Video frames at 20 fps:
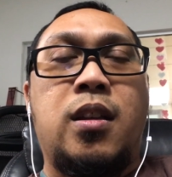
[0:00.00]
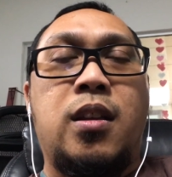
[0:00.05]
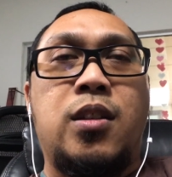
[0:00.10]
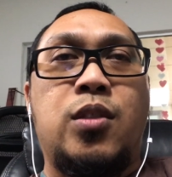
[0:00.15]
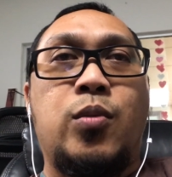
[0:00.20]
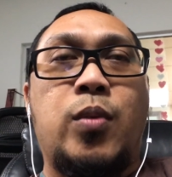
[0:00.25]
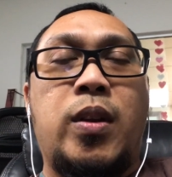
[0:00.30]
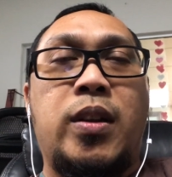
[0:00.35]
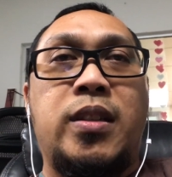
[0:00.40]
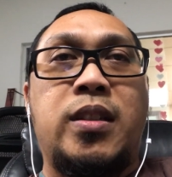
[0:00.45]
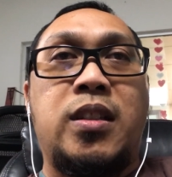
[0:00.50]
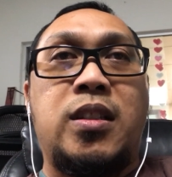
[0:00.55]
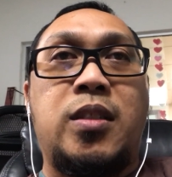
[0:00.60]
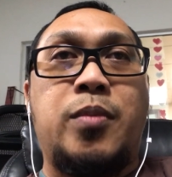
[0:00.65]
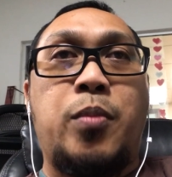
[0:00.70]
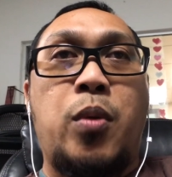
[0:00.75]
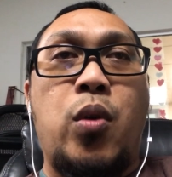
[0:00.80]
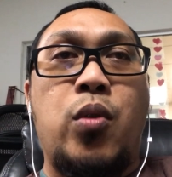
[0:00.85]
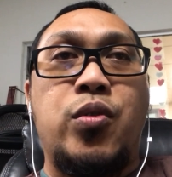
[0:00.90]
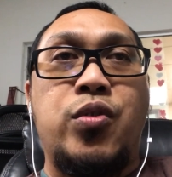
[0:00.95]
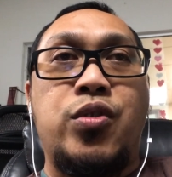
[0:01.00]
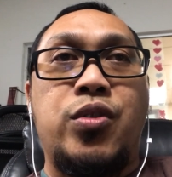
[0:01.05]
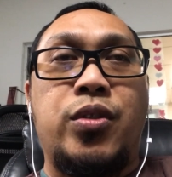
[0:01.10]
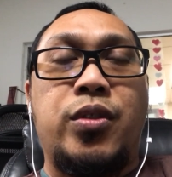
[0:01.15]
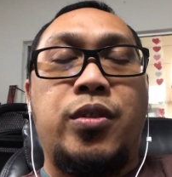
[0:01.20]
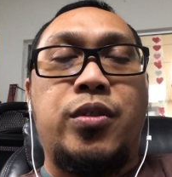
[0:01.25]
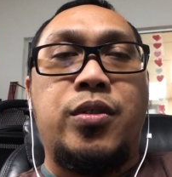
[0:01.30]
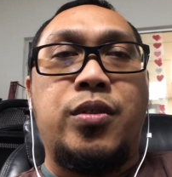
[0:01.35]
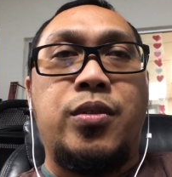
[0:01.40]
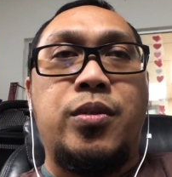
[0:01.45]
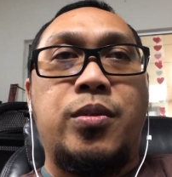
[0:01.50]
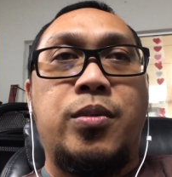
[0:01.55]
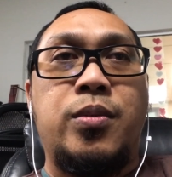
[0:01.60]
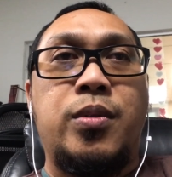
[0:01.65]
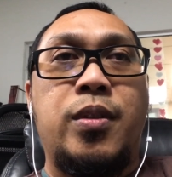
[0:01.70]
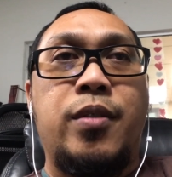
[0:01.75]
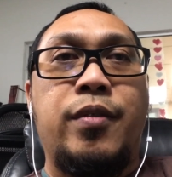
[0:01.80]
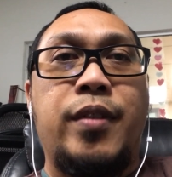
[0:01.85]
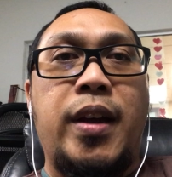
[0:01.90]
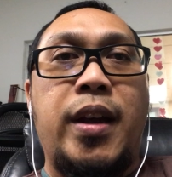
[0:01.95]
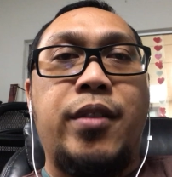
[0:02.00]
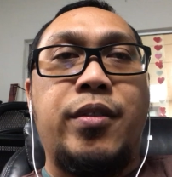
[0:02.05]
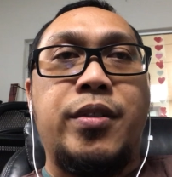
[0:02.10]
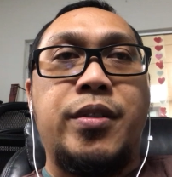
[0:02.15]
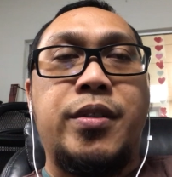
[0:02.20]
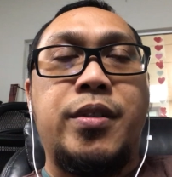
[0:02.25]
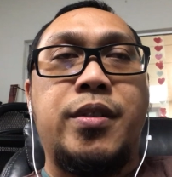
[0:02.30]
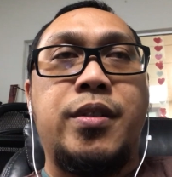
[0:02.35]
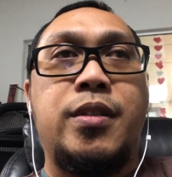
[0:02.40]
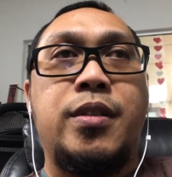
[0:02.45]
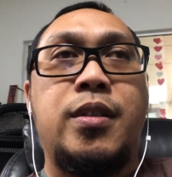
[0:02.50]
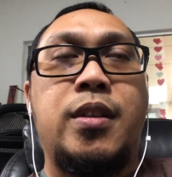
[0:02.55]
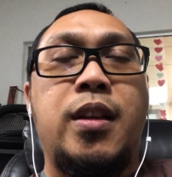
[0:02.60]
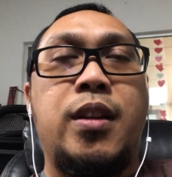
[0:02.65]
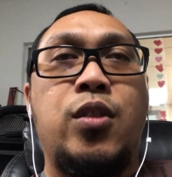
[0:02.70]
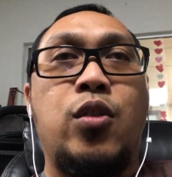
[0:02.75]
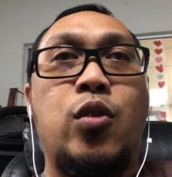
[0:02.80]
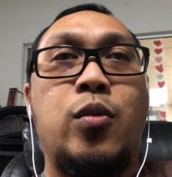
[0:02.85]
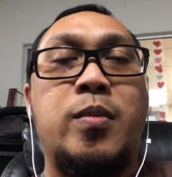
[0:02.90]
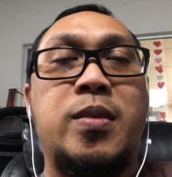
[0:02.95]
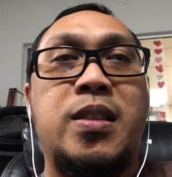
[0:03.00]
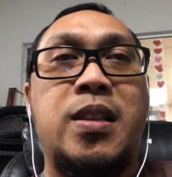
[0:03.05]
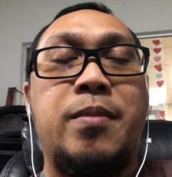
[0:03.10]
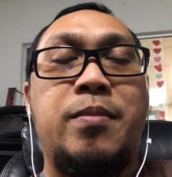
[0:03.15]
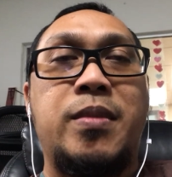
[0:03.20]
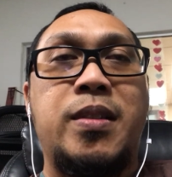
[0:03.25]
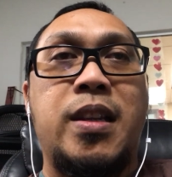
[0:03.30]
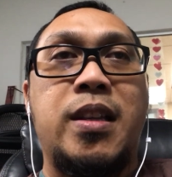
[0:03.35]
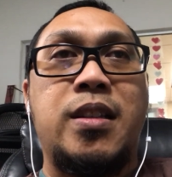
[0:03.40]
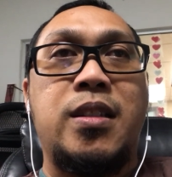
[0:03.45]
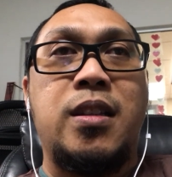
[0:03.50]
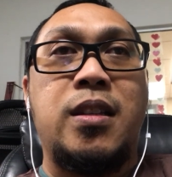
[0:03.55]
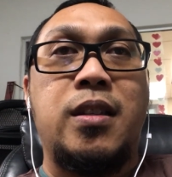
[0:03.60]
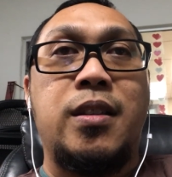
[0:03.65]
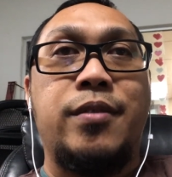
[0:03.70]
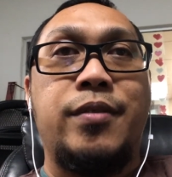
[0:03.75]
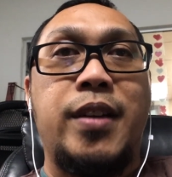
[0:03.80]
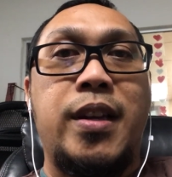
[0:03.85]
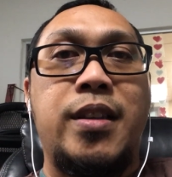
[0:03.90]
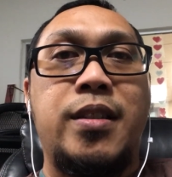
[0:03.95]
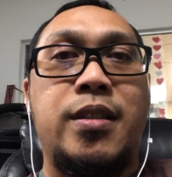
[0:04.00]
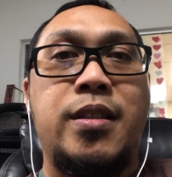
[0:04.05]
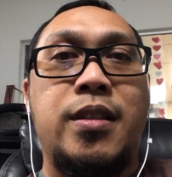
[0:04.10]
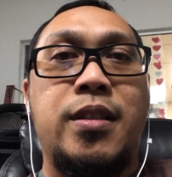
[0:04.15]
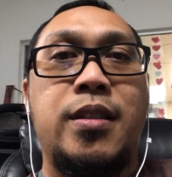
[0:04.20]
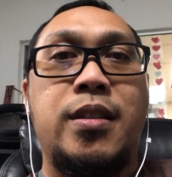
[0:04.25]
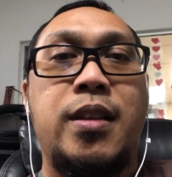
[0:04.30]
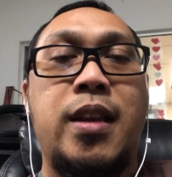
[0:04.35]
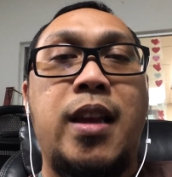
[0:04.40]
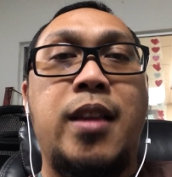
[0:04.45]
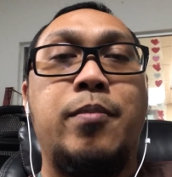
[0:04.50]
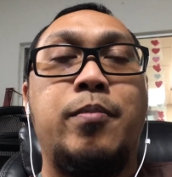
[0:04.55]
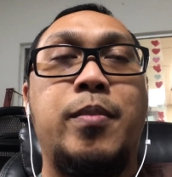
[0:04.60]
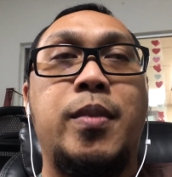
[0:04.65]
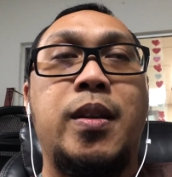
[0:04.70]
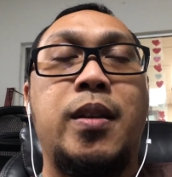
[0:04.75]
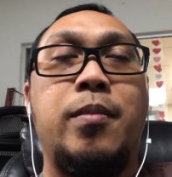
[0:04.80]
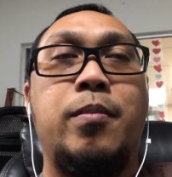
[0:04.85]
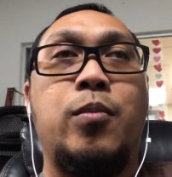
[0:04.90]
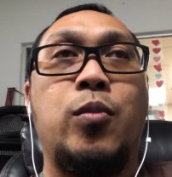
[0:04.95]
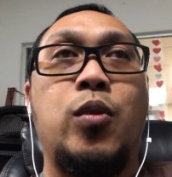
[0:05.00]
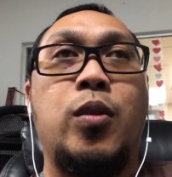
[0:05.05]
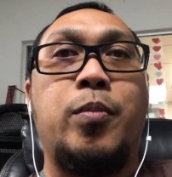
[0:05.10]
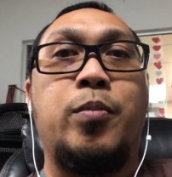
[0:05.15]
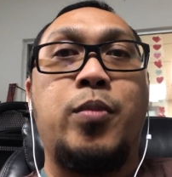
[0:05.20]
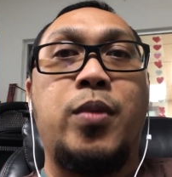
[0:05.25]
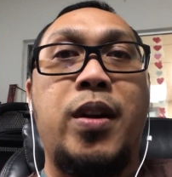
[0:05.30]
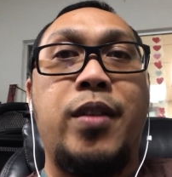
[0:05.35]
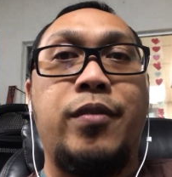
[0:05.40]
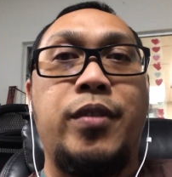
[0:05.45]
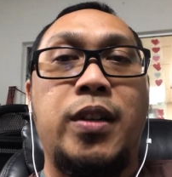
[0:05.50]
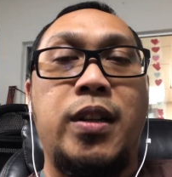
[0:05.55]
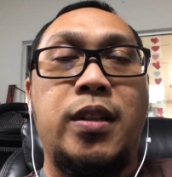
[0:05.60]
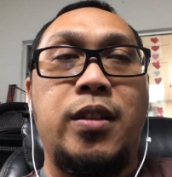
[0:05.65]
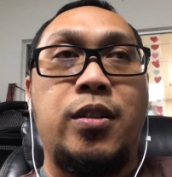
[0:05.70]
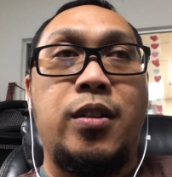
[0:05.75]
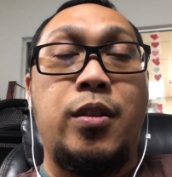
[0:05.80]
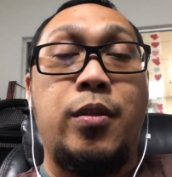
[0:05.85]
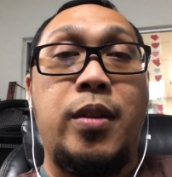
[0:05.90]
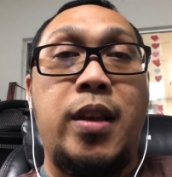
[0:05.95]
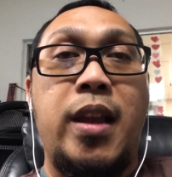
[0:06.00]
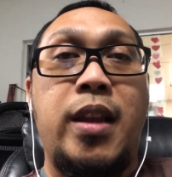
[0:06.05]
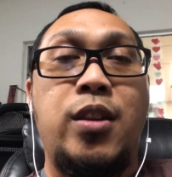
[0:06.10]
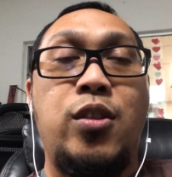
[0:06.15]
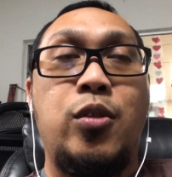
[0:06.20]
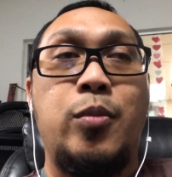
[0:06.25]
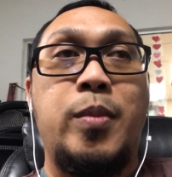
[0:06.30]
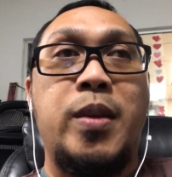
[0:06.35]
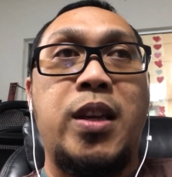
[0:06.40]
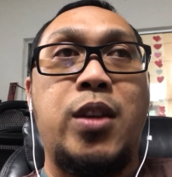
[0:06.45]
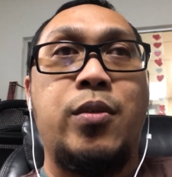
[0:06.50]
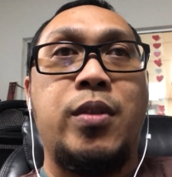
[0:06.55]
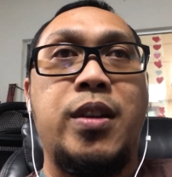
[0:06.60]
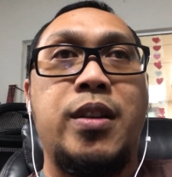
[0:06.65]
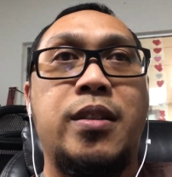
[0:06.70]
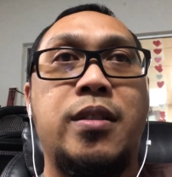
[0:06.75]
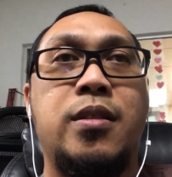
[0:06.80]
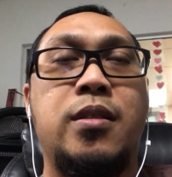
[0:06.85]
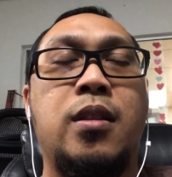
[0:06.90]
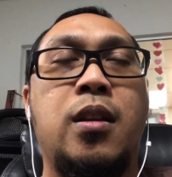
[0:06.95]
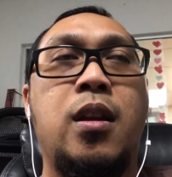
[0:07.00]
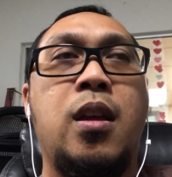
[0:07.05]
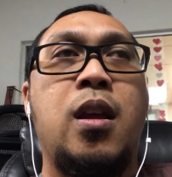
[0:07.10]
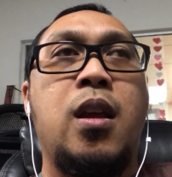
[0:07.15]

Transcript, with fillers: as well as exposure to the virus in home sleep testing devices had been more prevalent and ubiquitous.